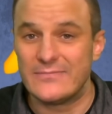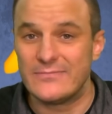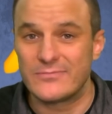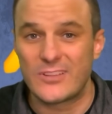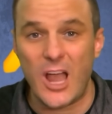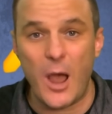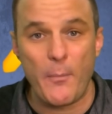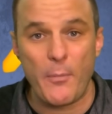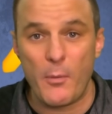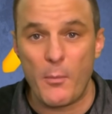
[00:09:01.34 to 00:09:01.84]

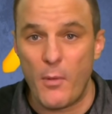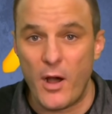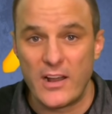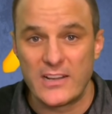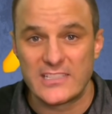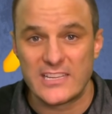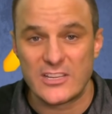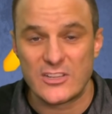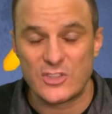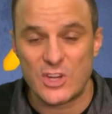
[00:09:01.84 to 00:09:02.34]
couple
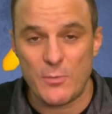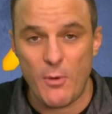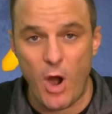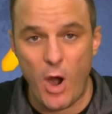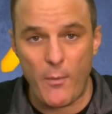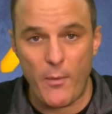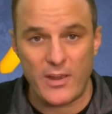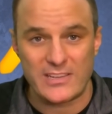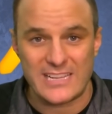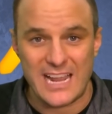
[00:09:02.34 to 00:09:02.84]
months as Jim
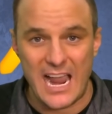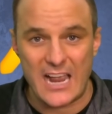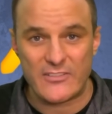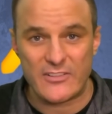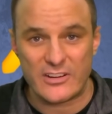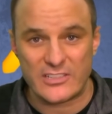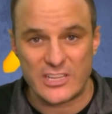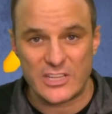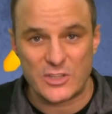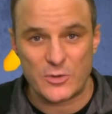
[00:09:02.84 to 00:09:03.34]
Harbaugh's
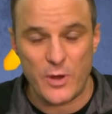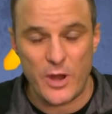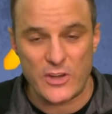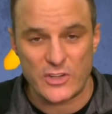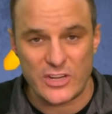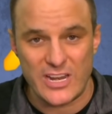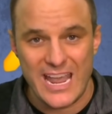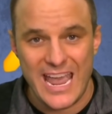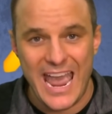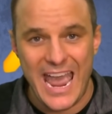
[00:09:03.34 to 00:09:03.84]
contract
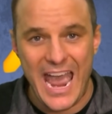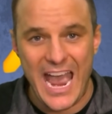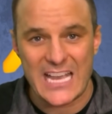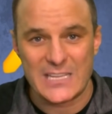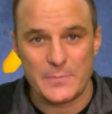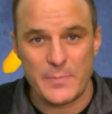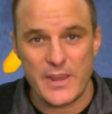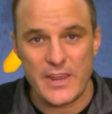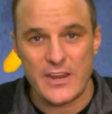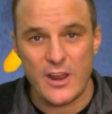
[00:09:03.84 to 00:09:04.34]
situation has
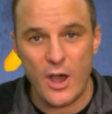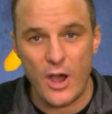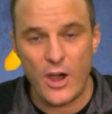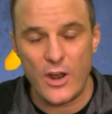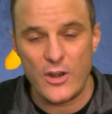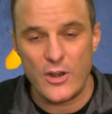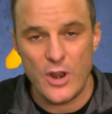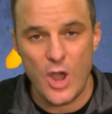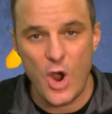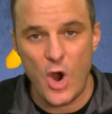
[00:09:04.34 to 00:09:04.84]
been
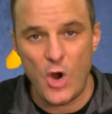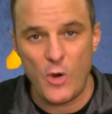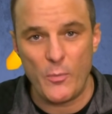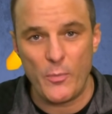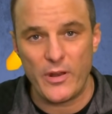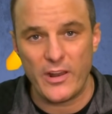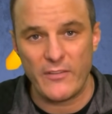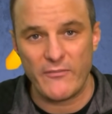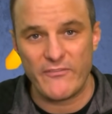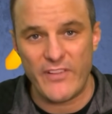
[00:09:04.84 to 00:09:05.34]
unknown.
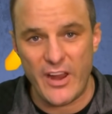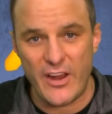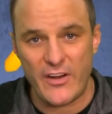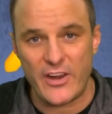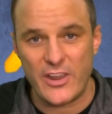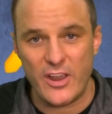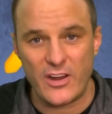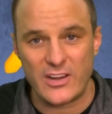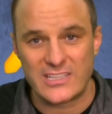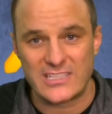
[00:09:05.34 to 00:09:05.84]
But a very
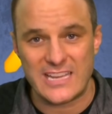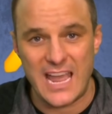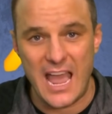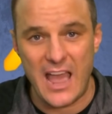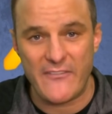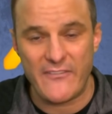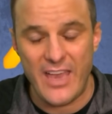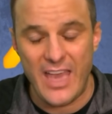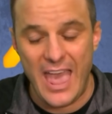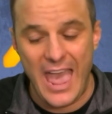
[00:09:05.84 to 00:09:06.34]
young
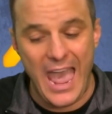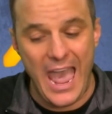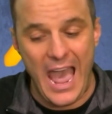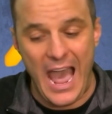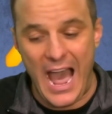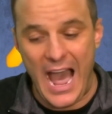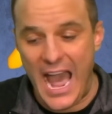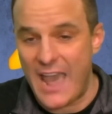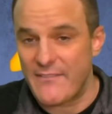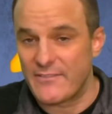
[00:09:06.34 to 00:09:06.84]
staff.
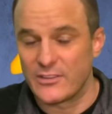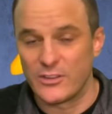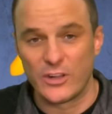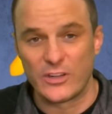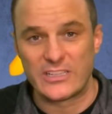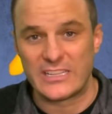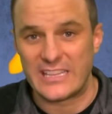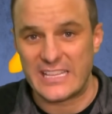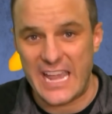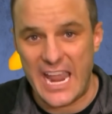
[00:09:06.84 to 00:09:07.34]
I haven't
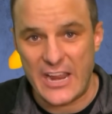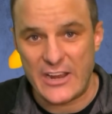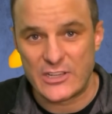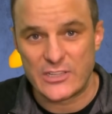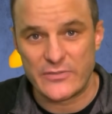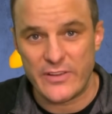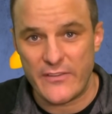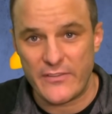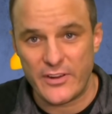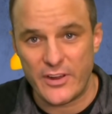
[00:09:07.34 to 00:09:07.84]
looked at the ages
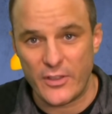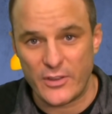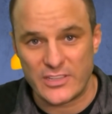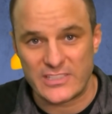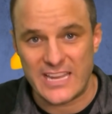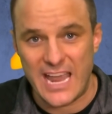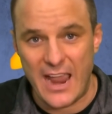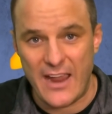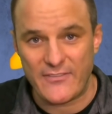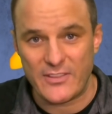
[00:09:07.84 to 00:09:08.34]
of every other
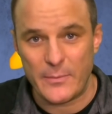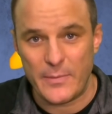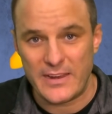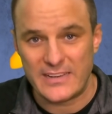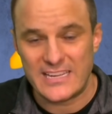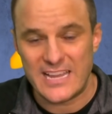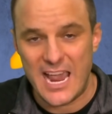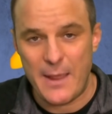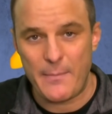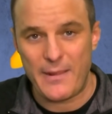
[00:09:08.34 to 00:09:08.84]
staff in the Big
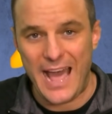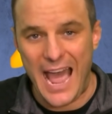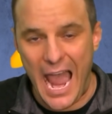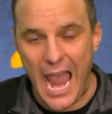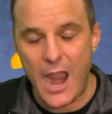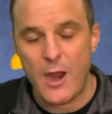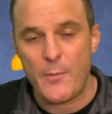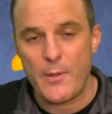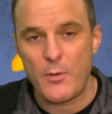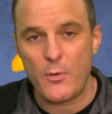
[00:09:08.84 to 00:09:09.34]
Ten, but
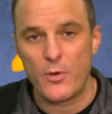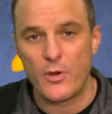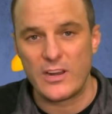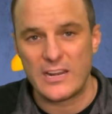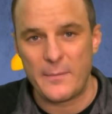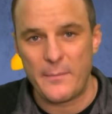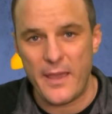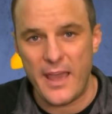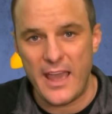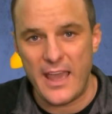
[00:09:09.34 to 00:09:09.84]
I would be willing
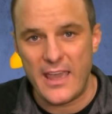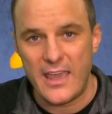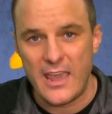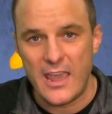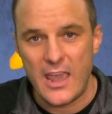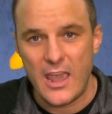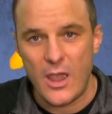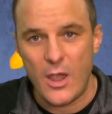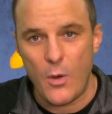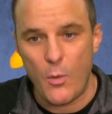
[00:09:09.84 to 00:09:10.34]
to bet
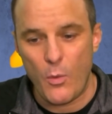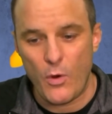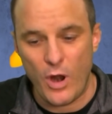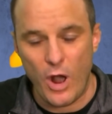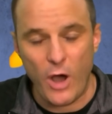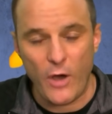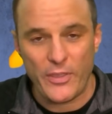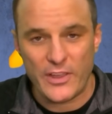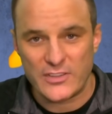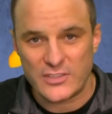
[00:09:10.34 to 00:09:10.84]
when
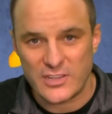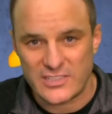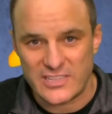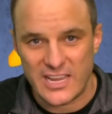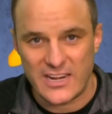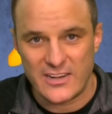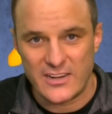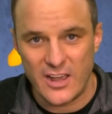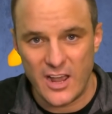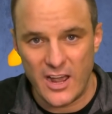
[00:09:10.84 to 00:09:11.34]
all things are
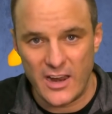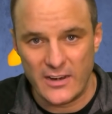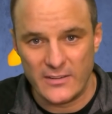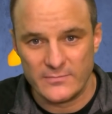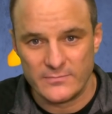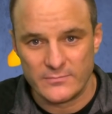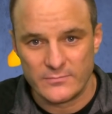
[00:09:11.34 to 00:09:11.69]
said and done,